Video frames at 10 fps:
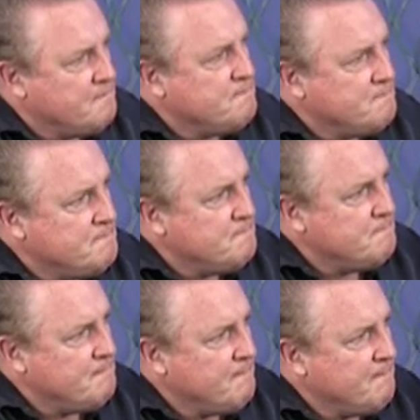
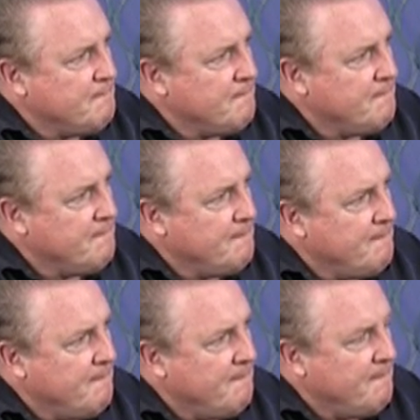
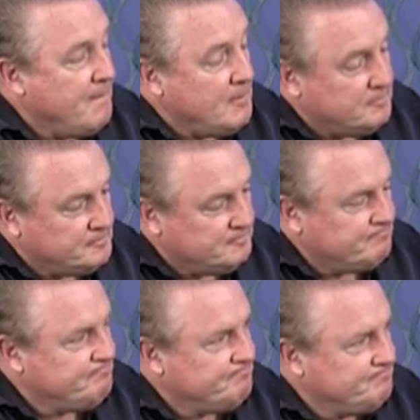
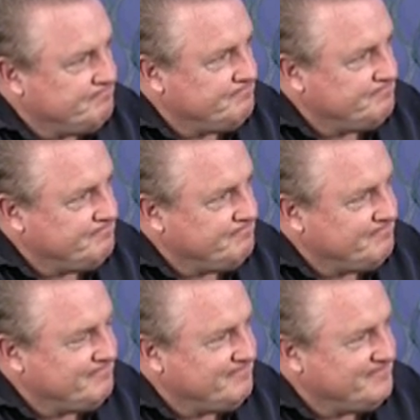
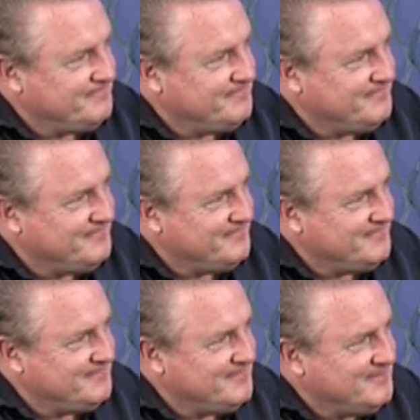
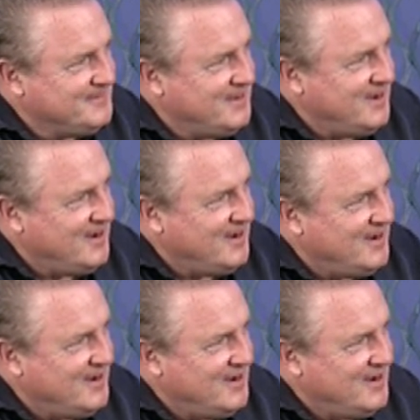
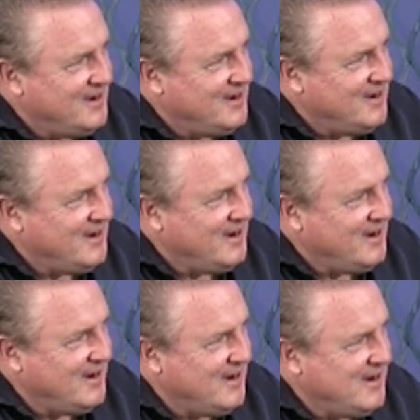
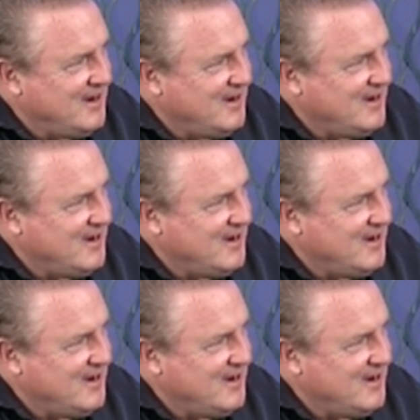(silent)